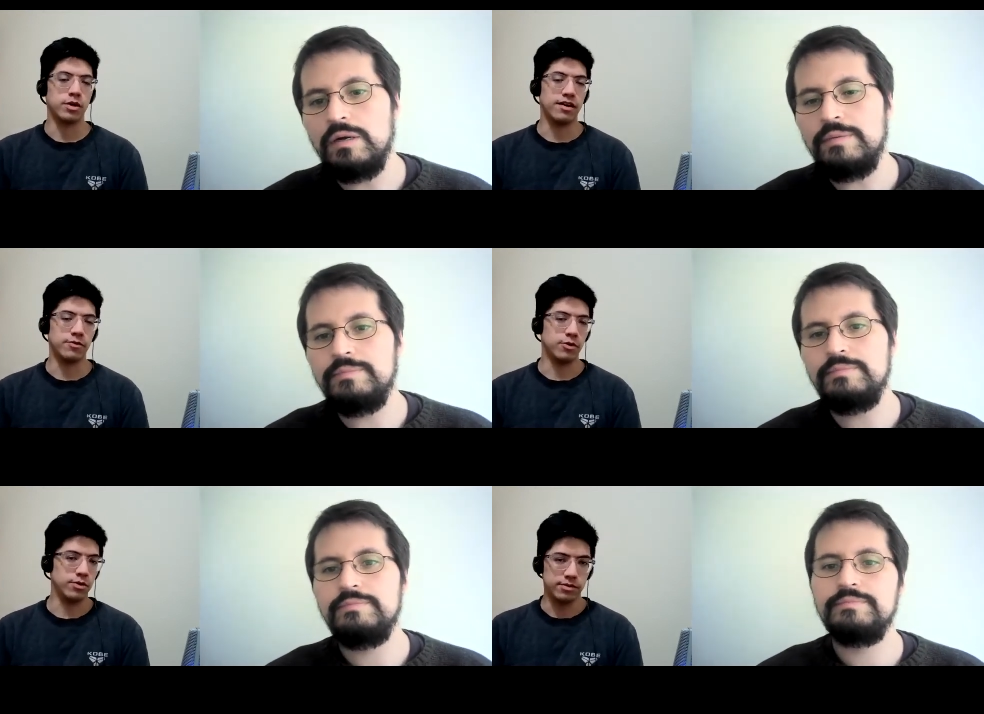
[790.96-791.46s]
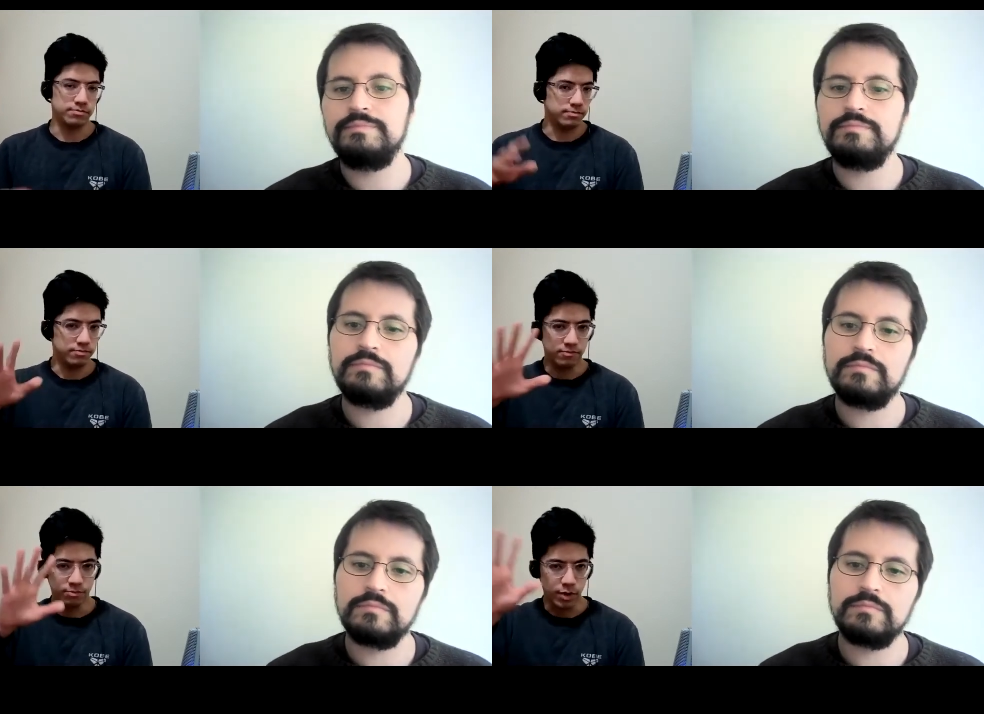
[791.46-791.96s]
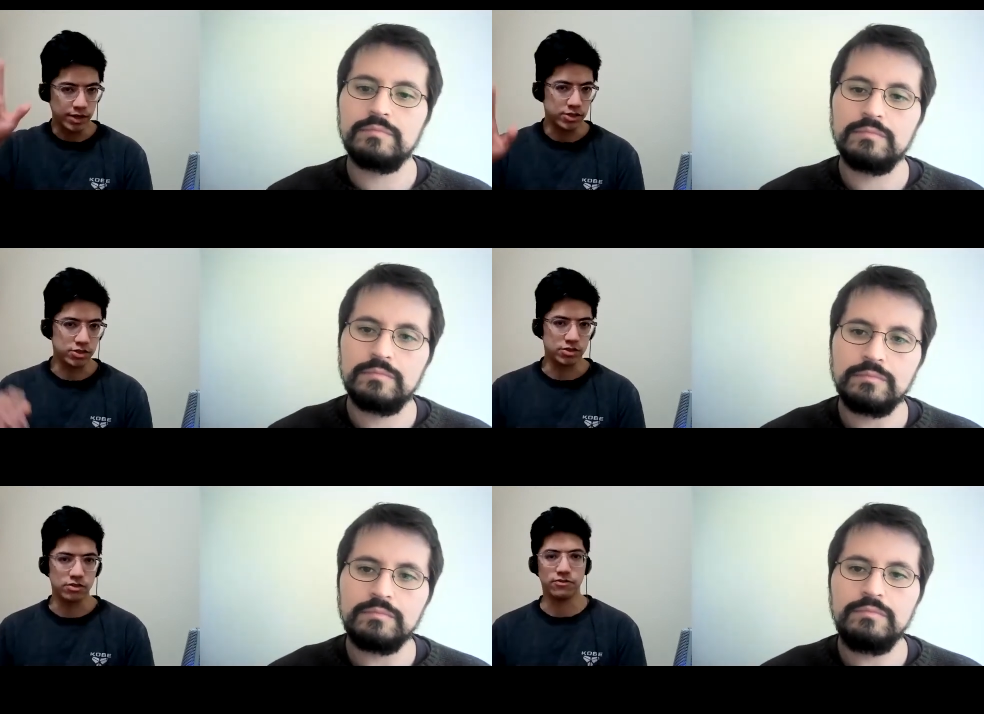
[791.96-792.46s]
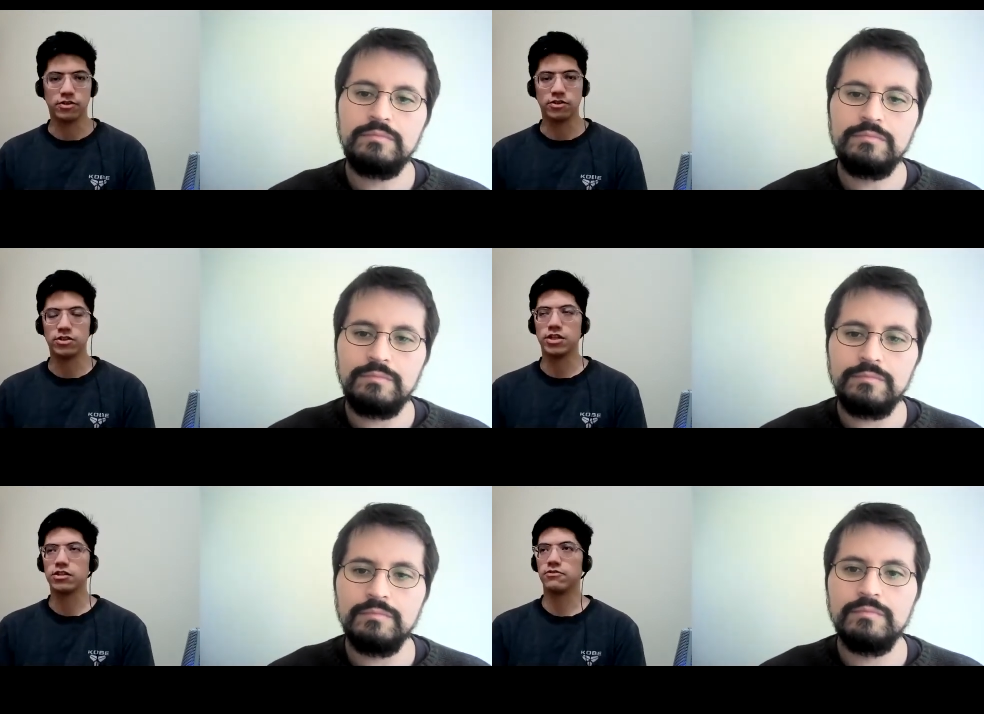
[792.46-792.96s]
Speaker 1: have all the branches of
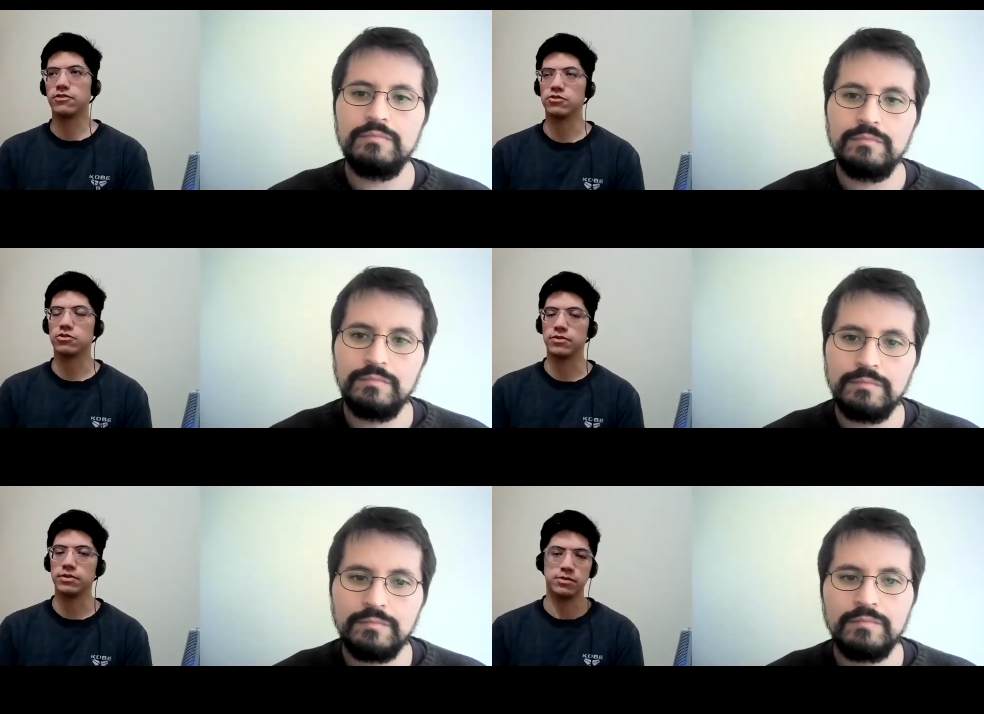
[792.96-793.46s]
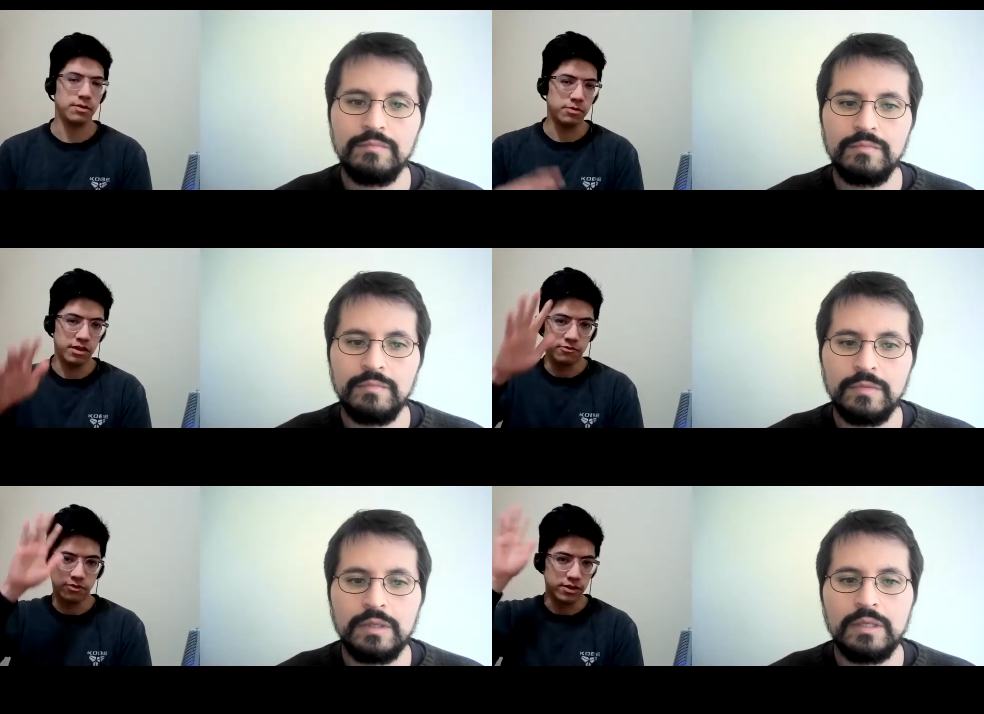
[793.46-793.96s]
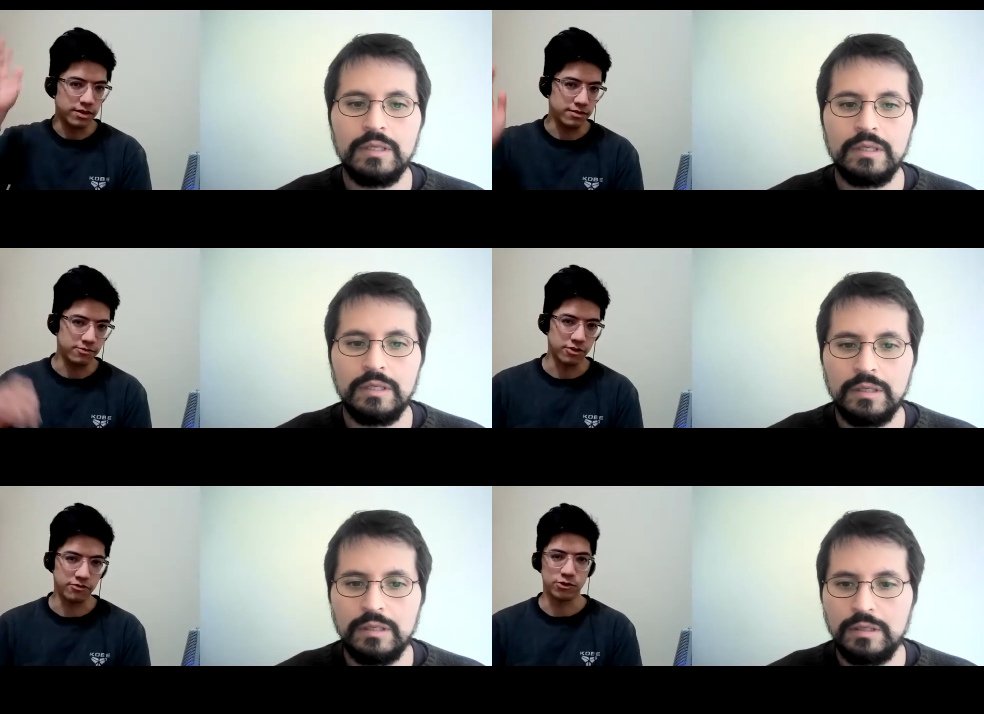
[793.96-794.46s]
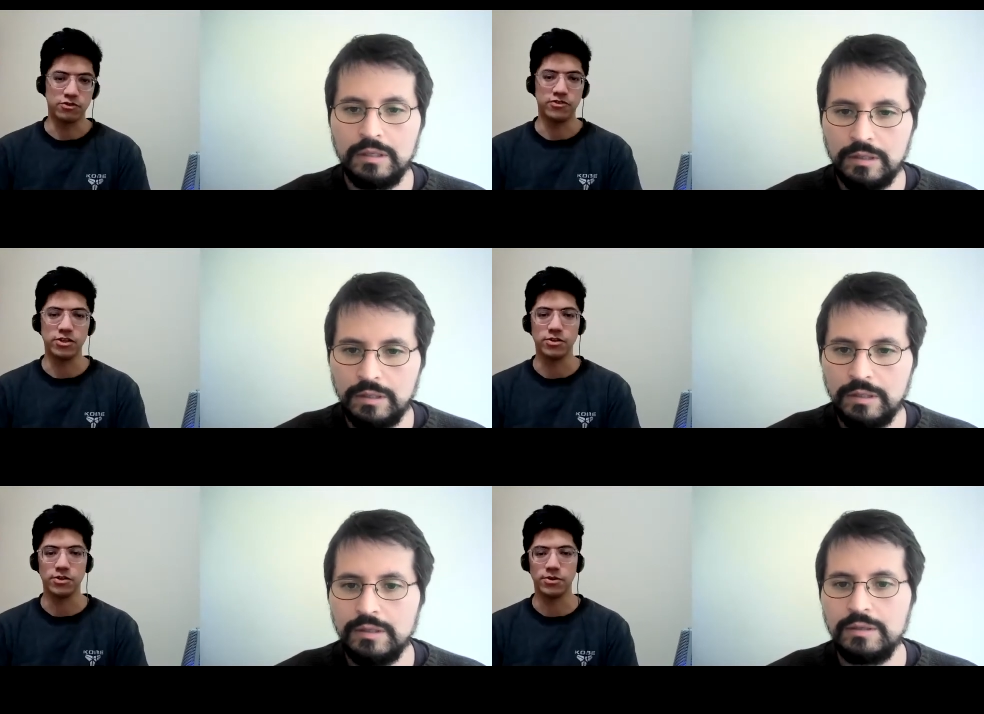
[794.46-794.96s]
continental philosophy something for a, for a future
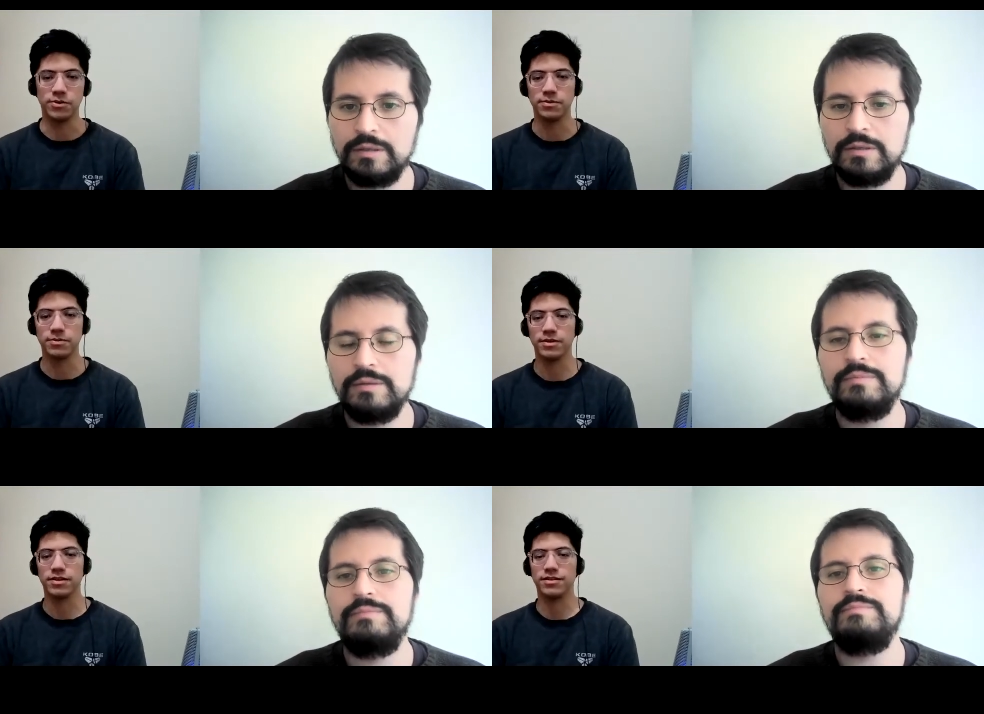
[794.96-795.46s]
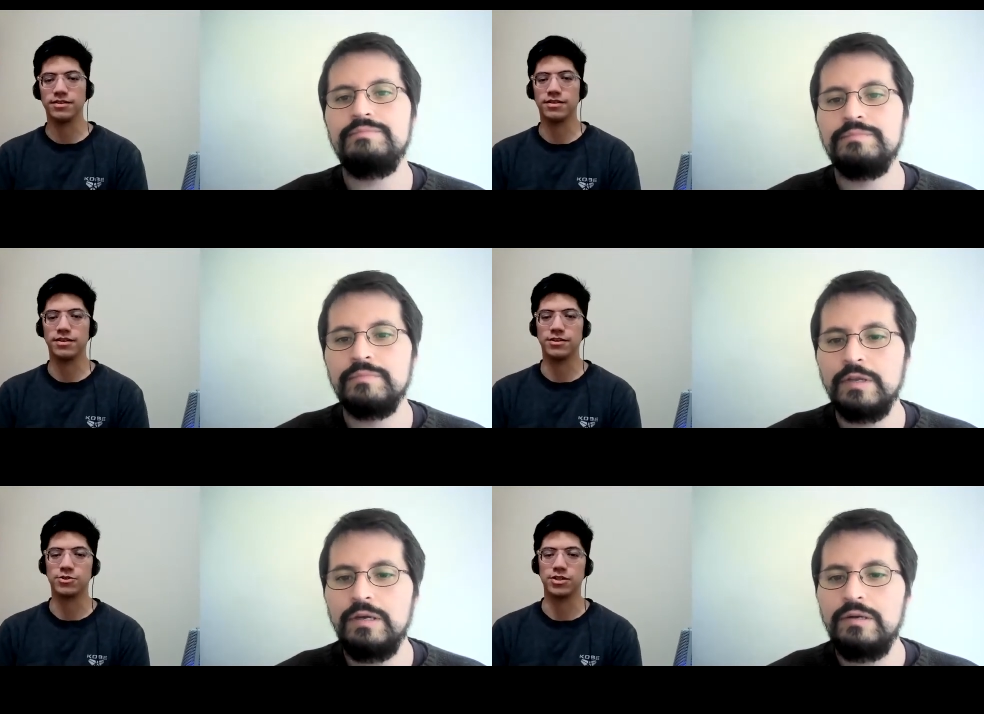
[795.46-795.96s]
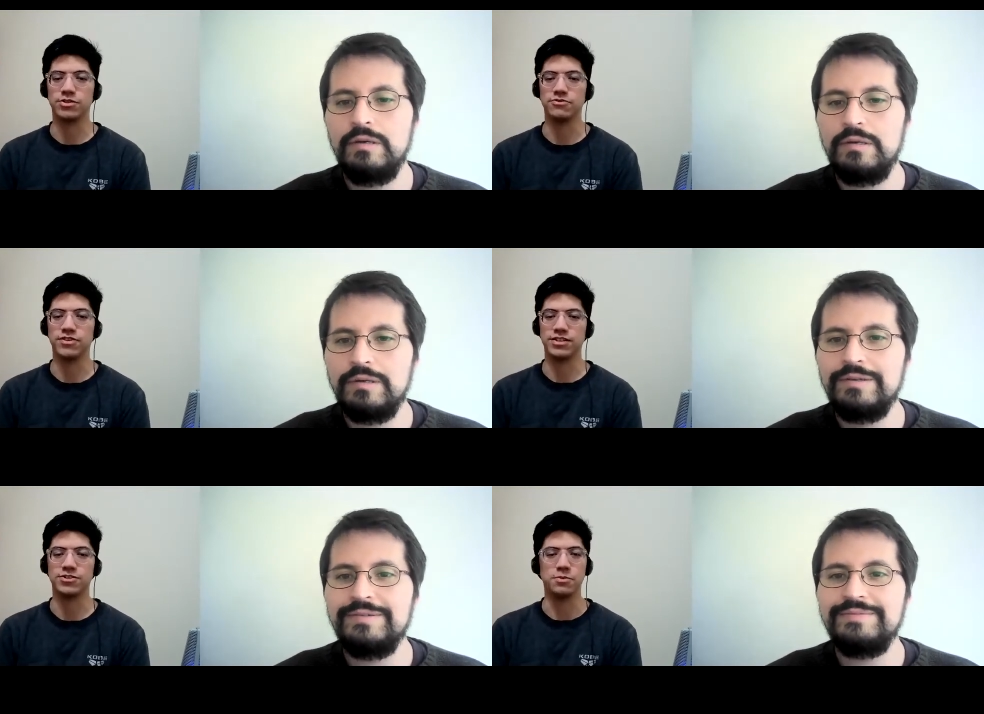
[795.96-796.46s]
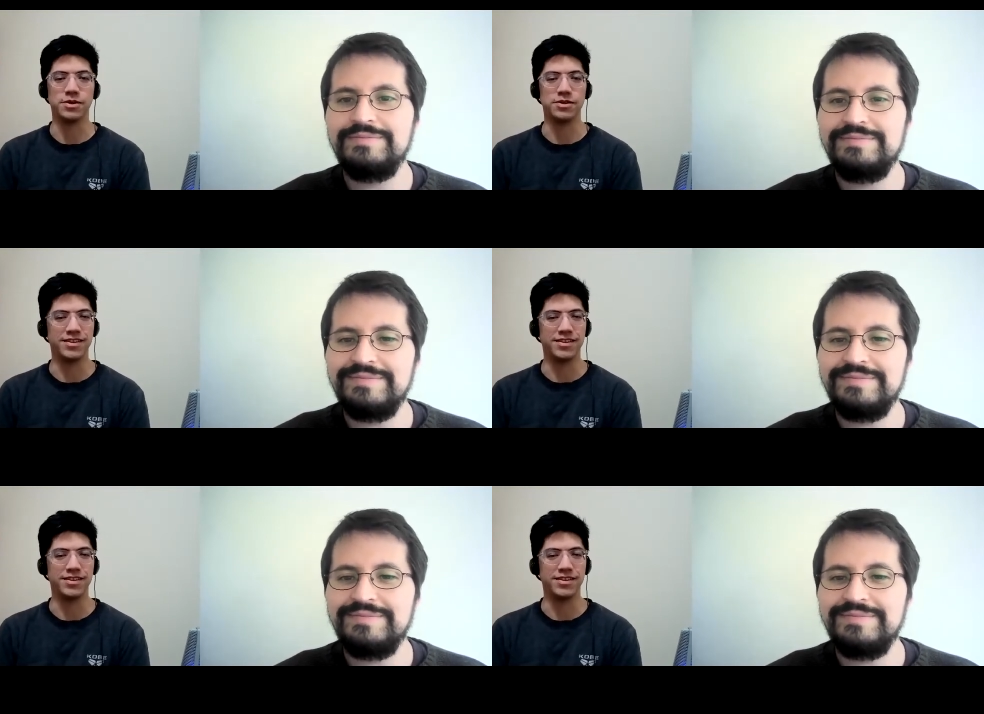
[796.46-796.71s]
video uh, i'll try to find someone